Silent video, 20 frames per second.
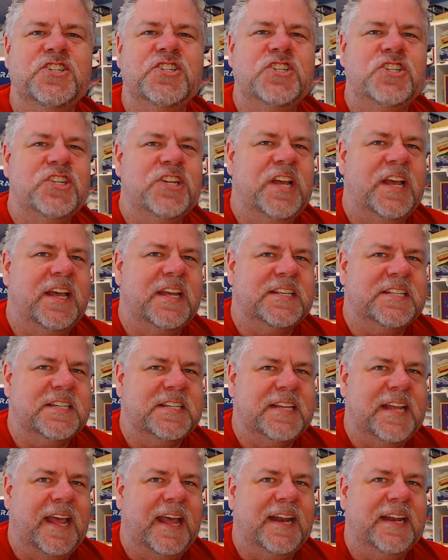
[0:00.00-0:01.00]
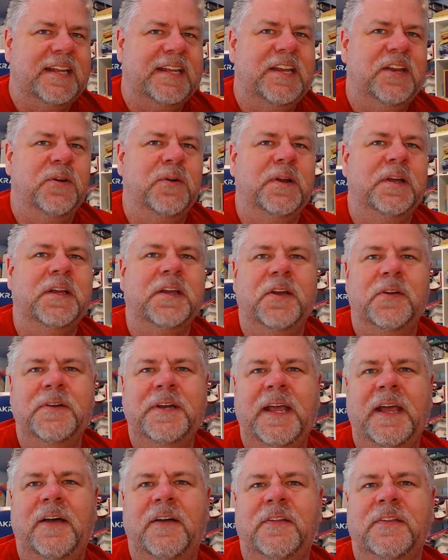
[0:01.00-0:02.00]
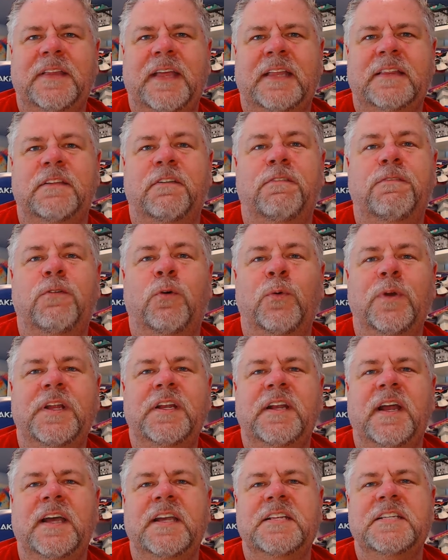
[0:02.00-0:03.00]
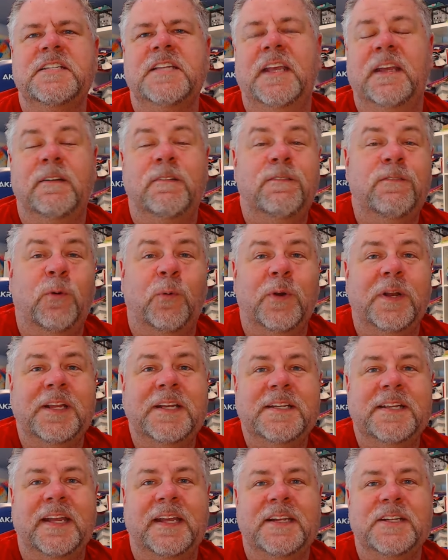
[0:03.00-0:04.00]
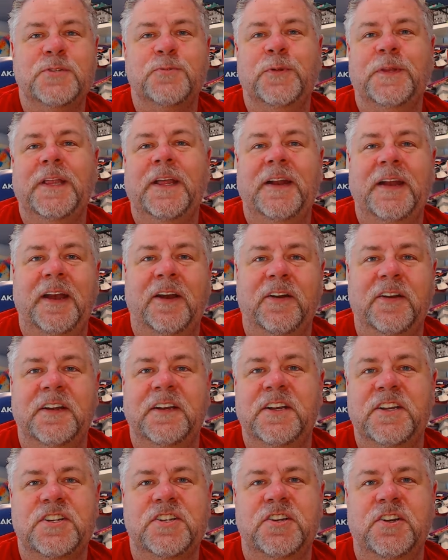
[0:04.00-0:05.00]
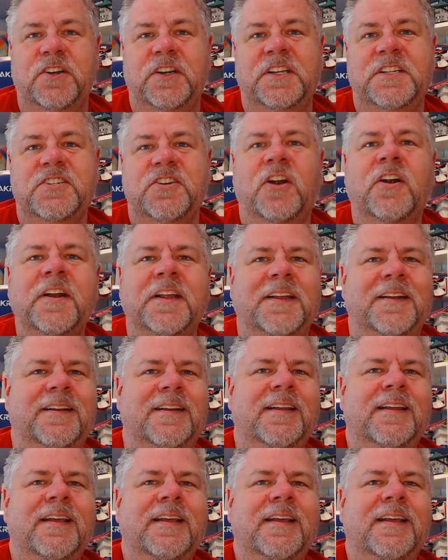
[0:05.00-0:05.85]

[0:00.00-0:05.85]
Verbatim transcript: just at a year ago now that the 40 nights and 40 days without air conditioning started.